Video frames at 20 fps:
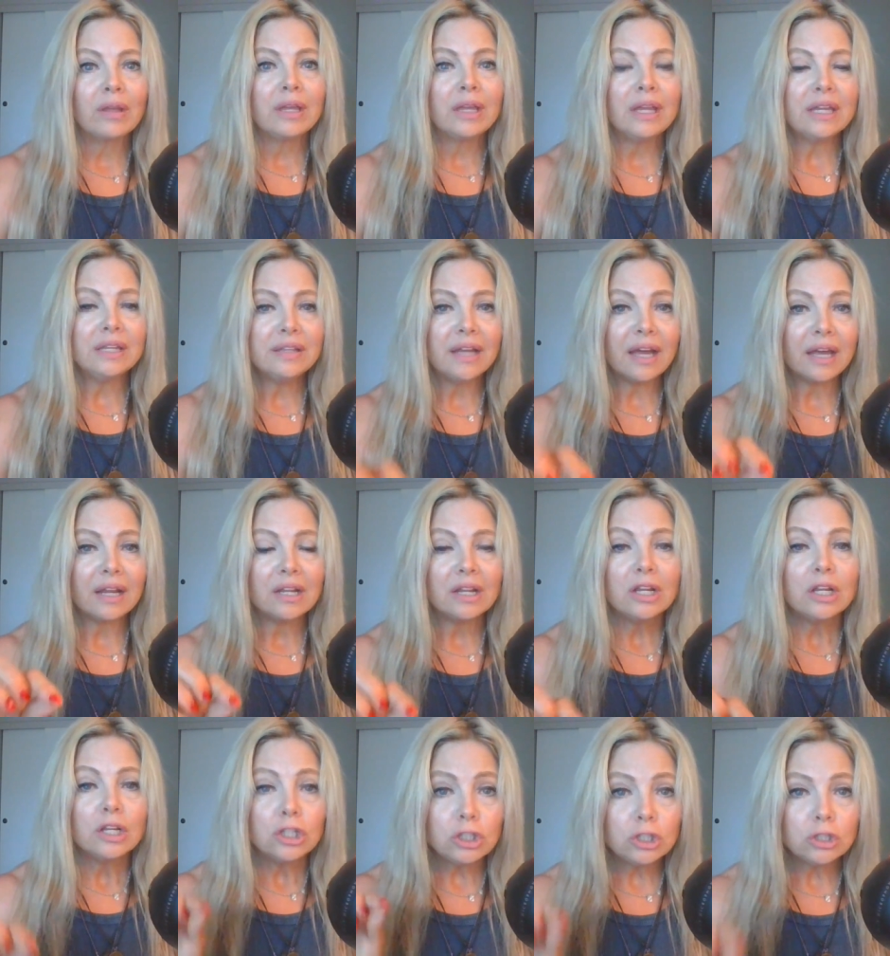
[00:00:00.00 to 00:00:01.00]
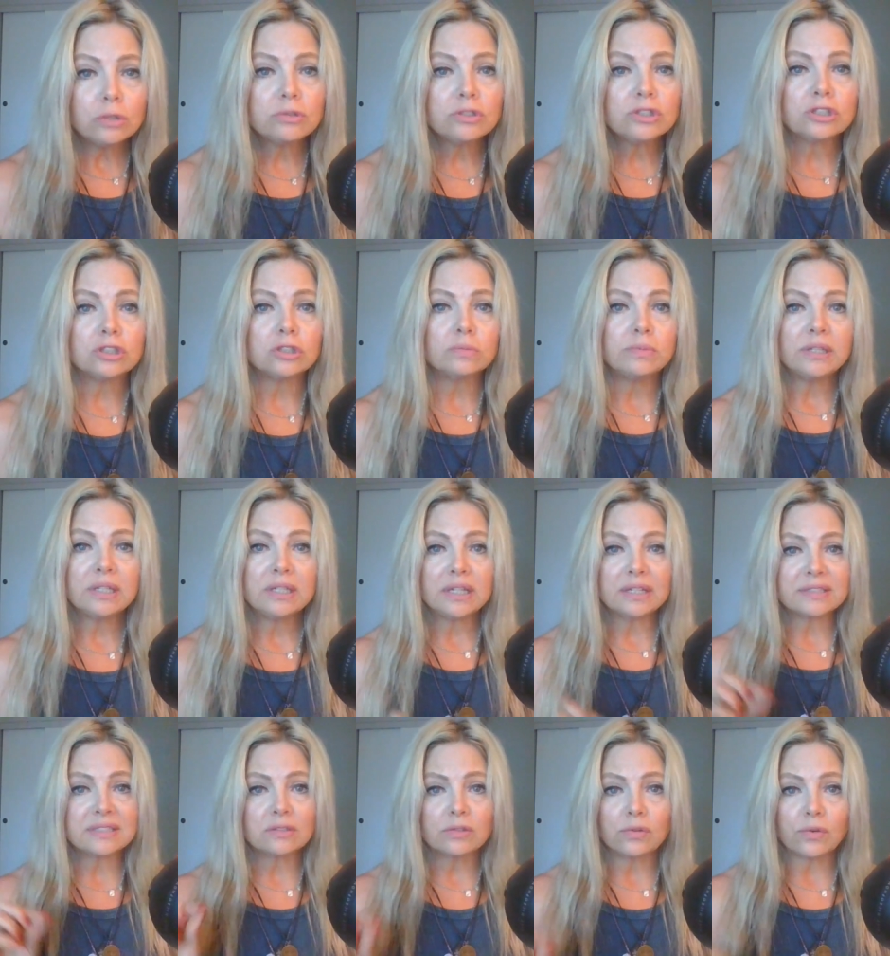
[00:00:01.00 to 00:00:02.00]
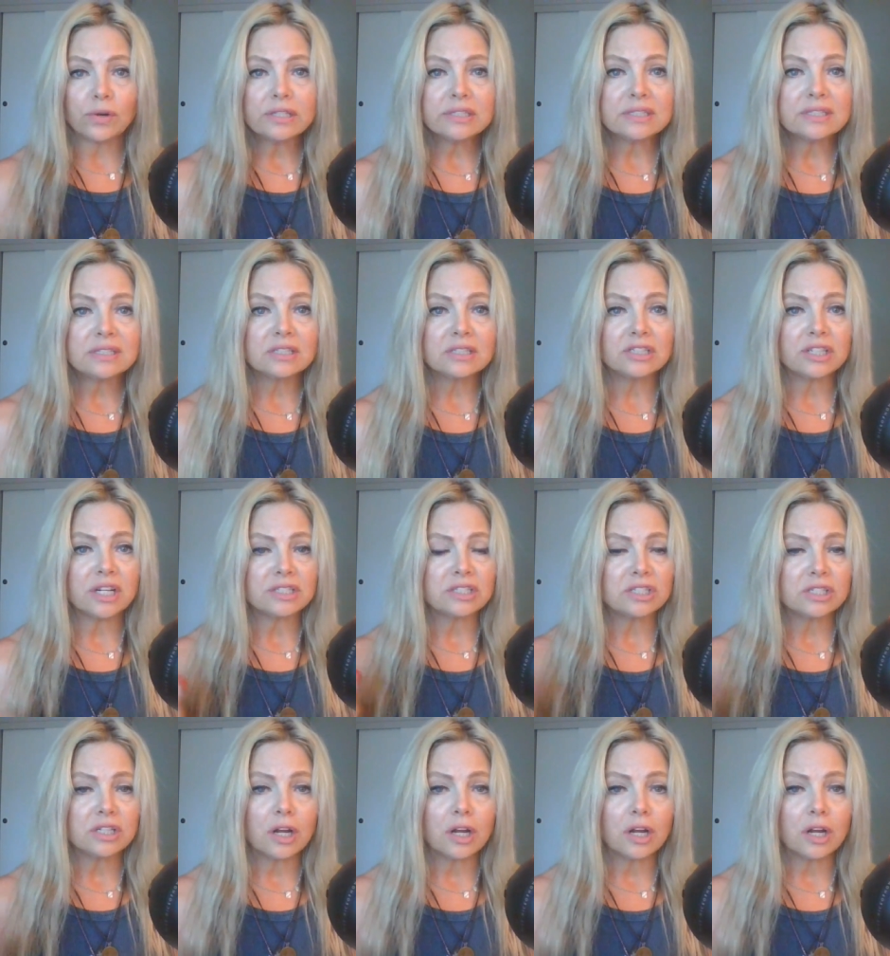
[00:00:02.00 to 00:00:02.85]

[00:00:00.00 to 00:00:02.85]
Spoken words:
in that YouTube, he gives great suggestion.